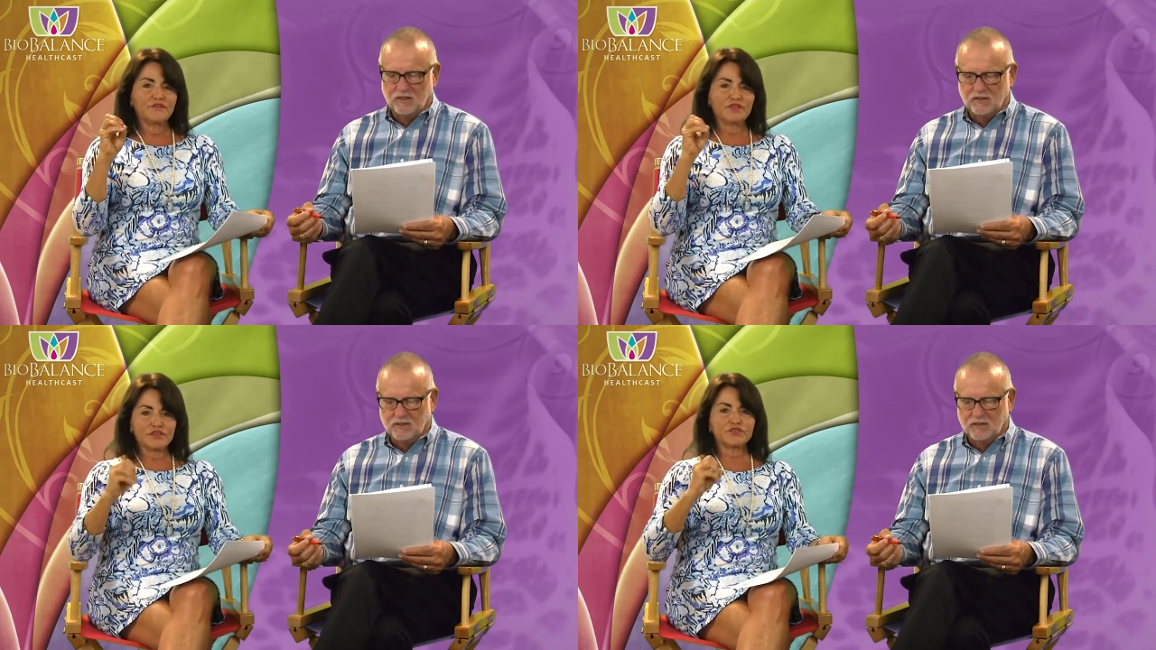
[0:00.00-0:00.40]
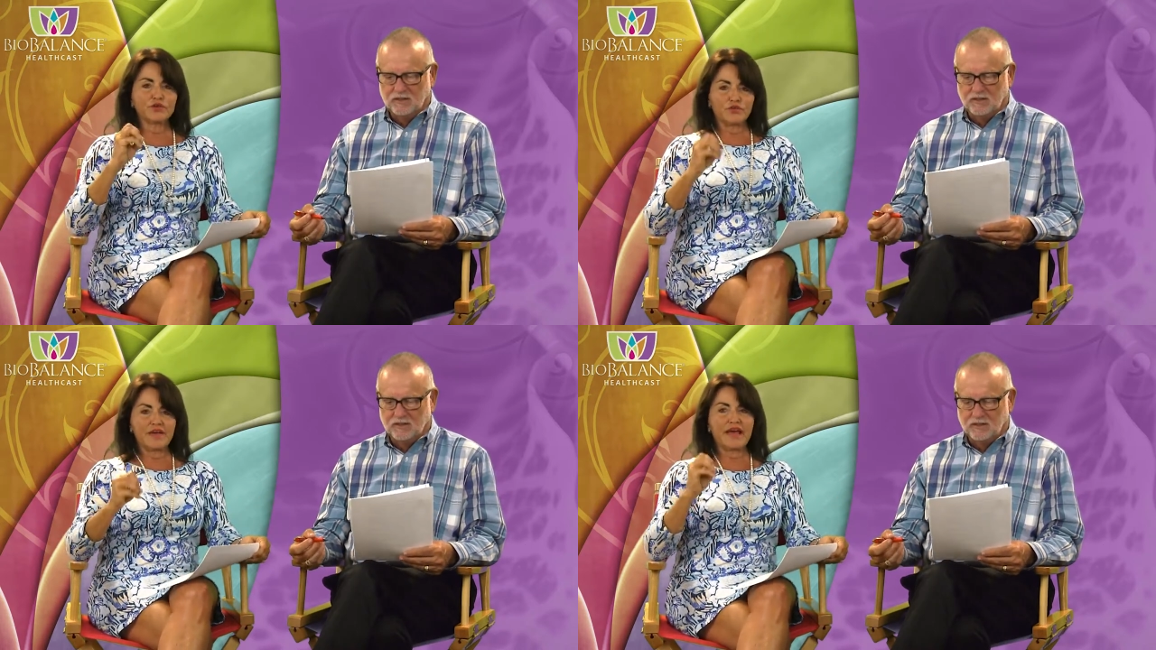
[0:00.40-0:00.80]

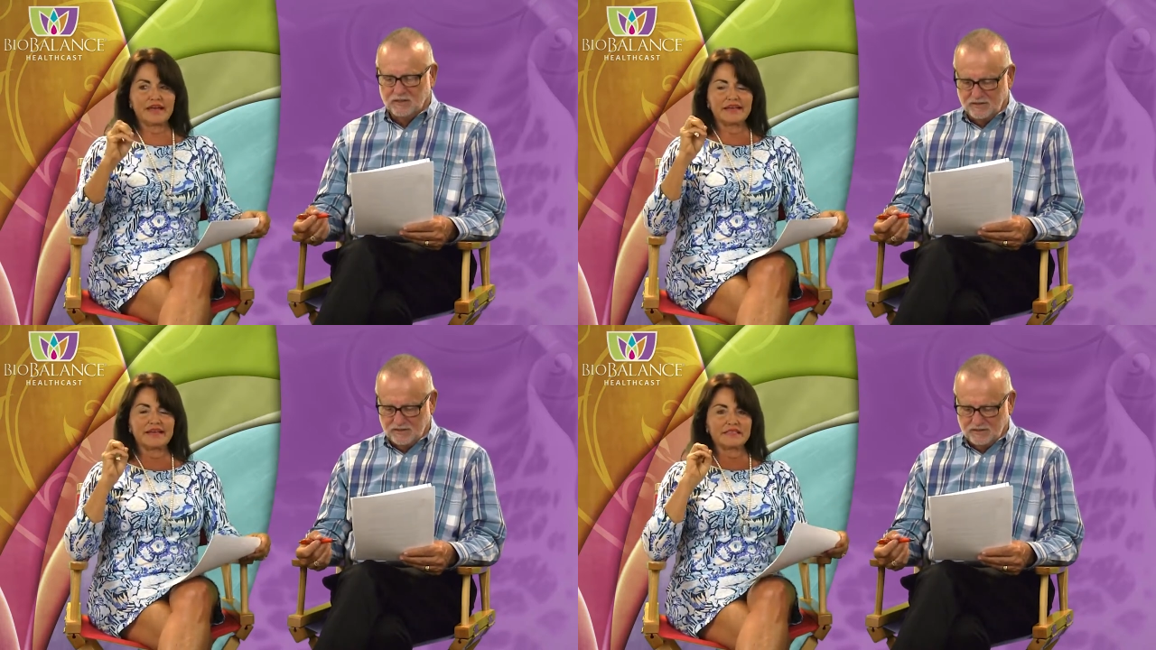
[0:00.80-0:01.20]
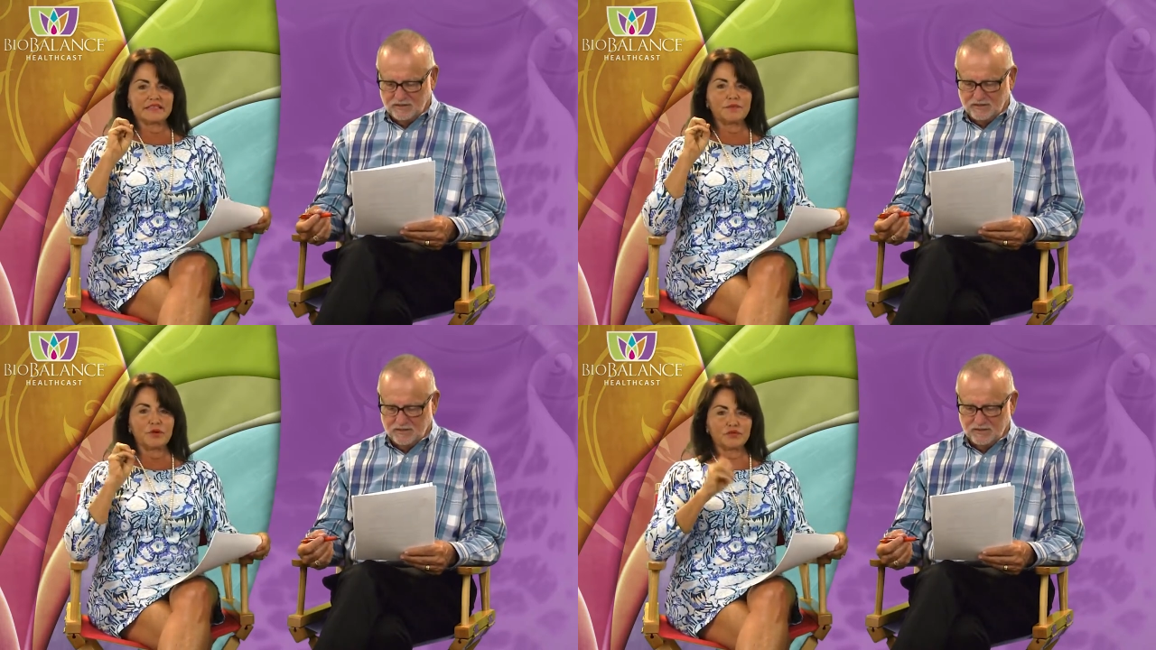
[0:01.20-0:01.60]
Speaker 1: visceral fat is
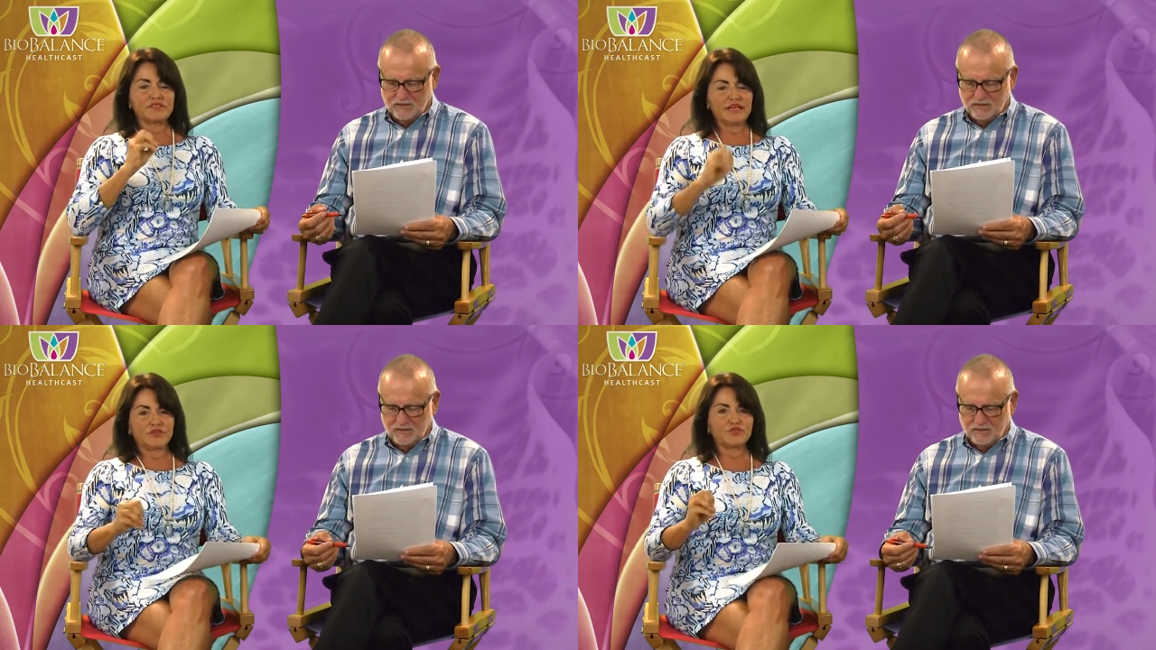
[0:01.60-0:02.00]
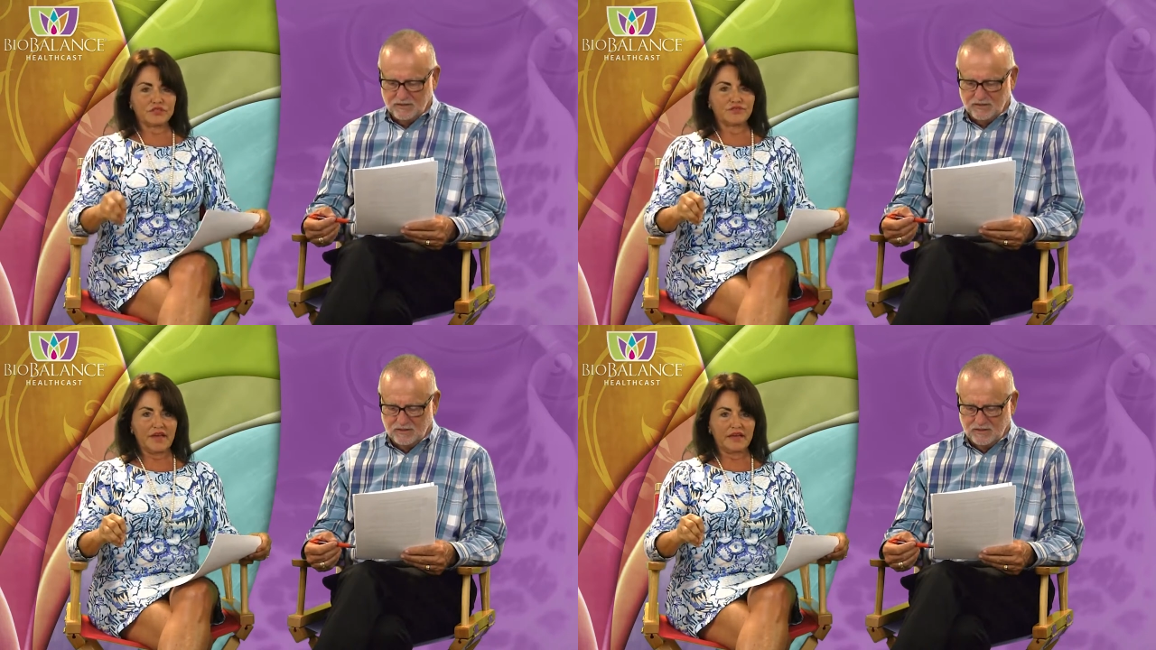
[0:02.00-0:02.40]
the most
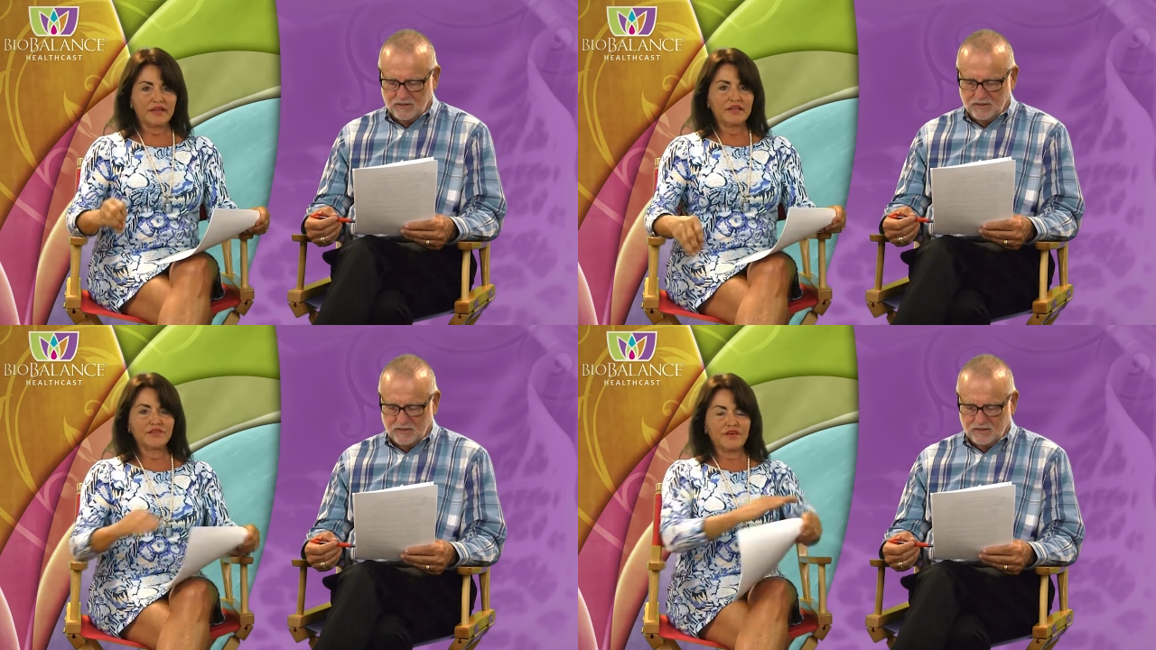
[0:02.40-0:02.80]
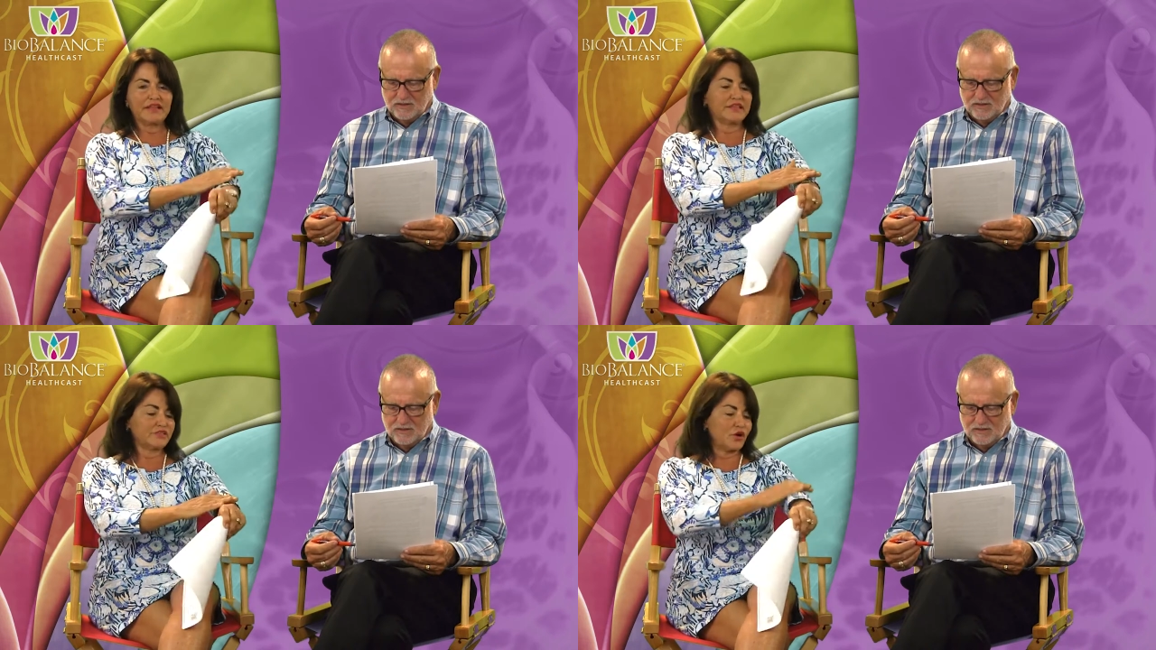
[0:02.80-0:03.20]
dangerous fat the fat
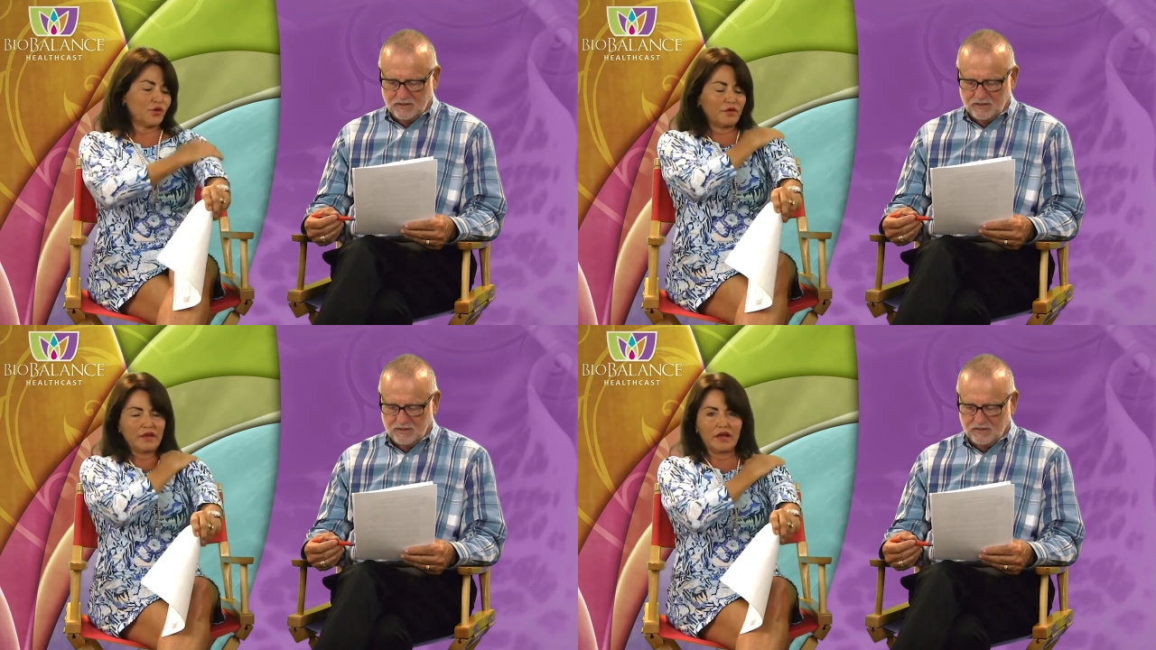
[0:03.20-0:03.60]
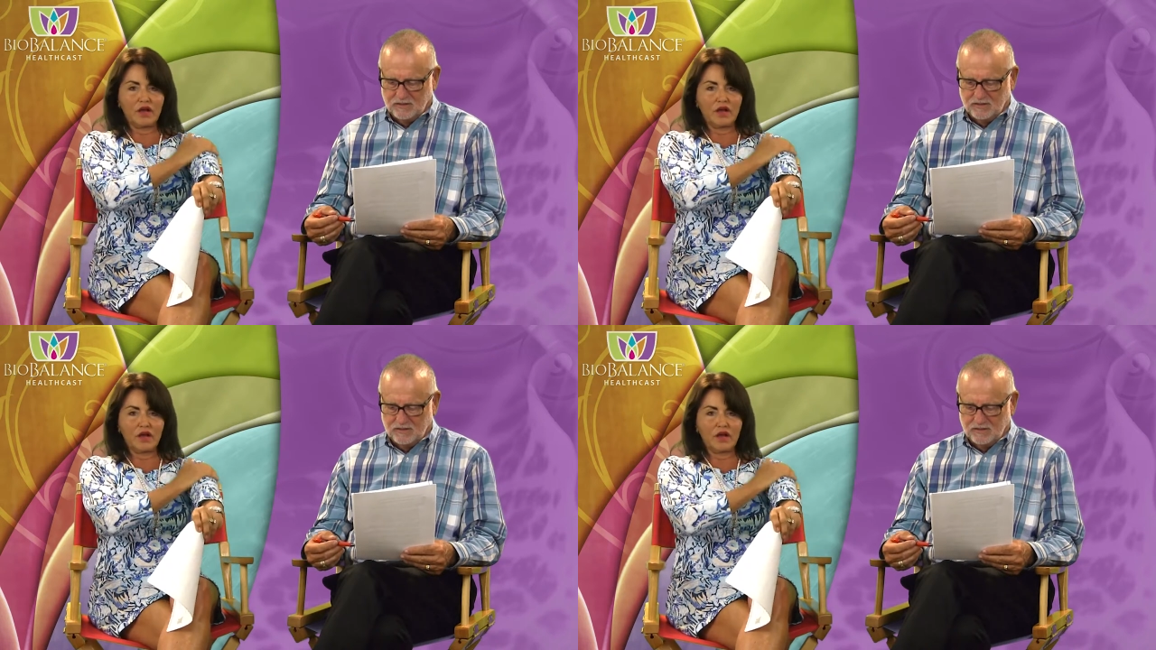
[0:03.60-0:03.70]
that's o-